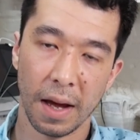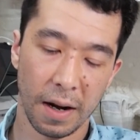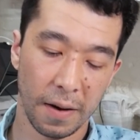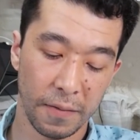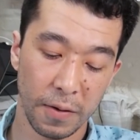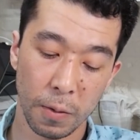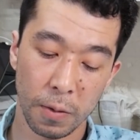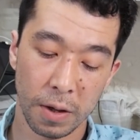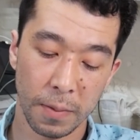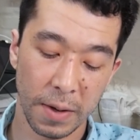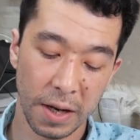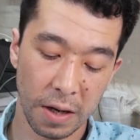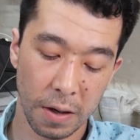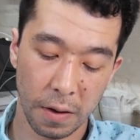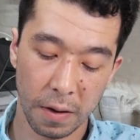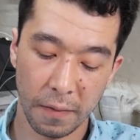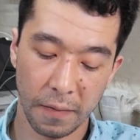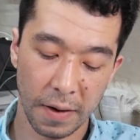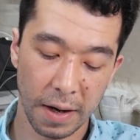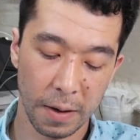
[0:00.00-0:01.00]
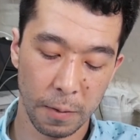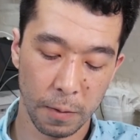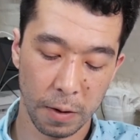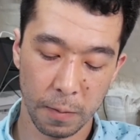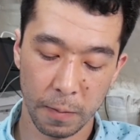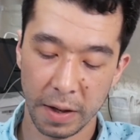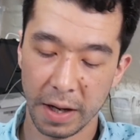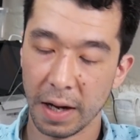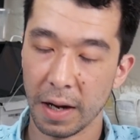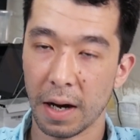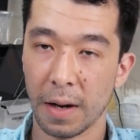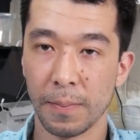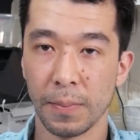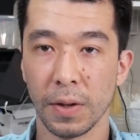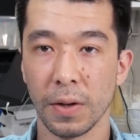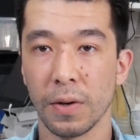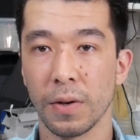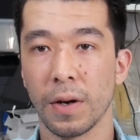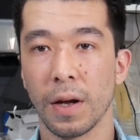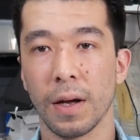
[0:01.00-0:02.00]
And if you want to be notified when we
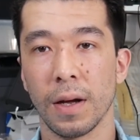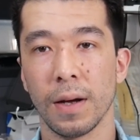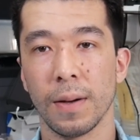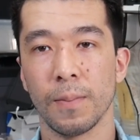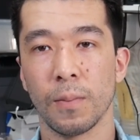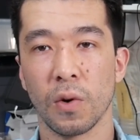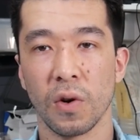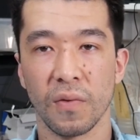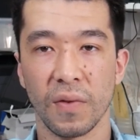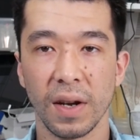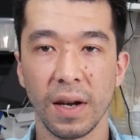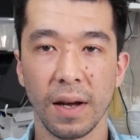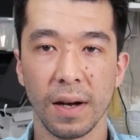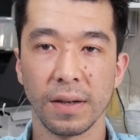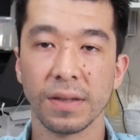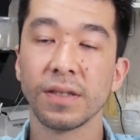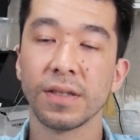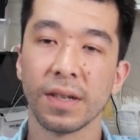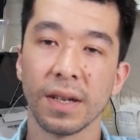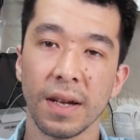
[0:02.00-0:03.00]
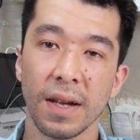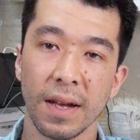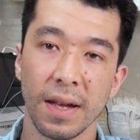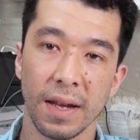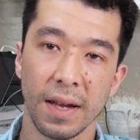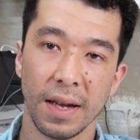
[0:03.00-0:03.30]
upload more videos,